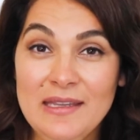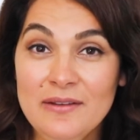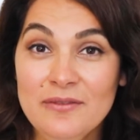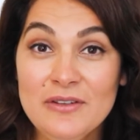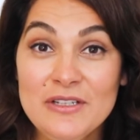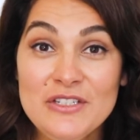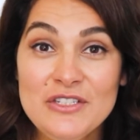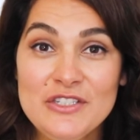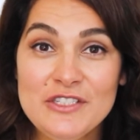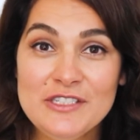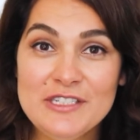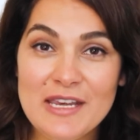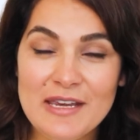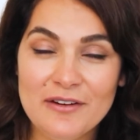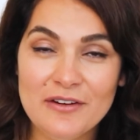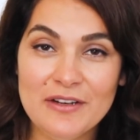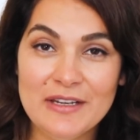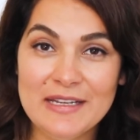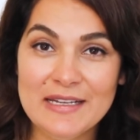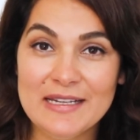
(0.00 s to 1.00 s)
even
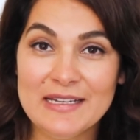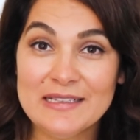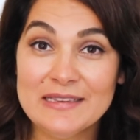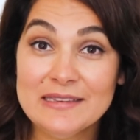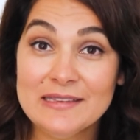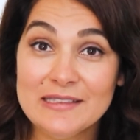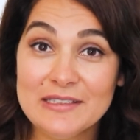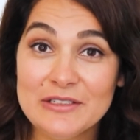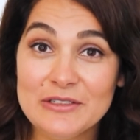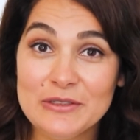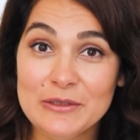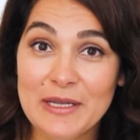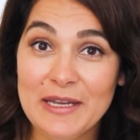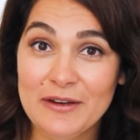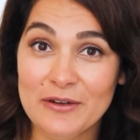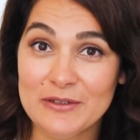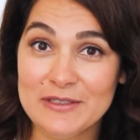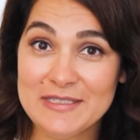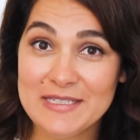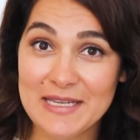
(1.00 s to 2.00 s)
sharing little
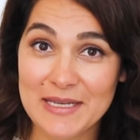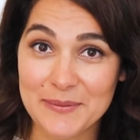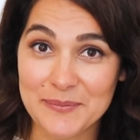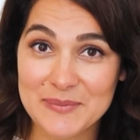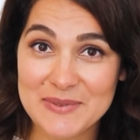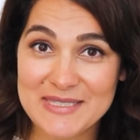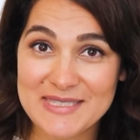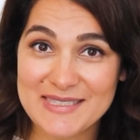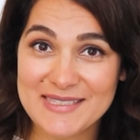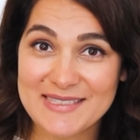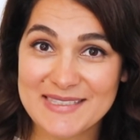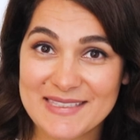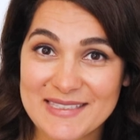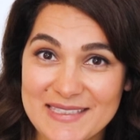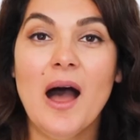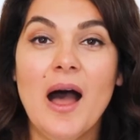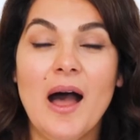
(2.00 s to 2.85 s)
hair tips.